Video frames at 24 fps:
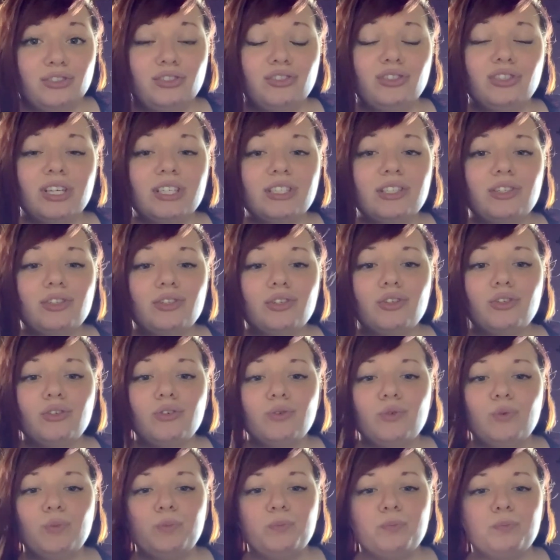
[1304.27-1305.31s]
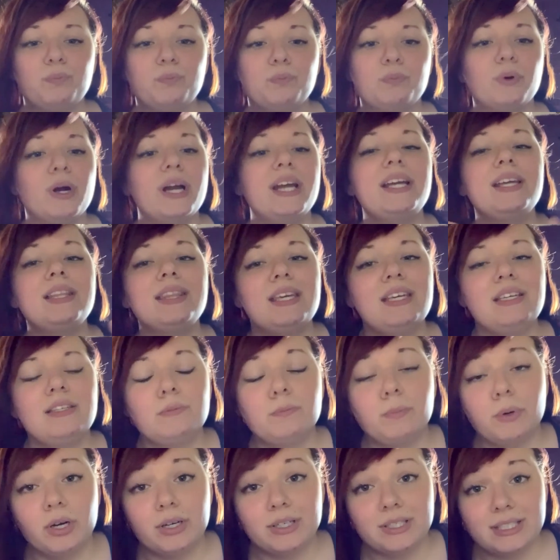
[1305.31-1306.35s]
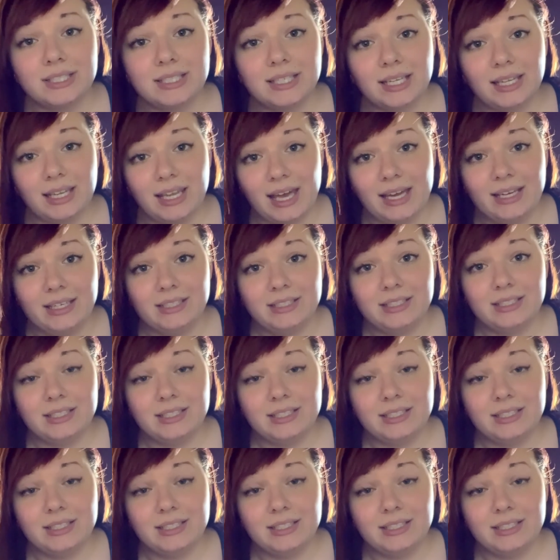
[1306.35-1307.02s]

just to bring these books to light.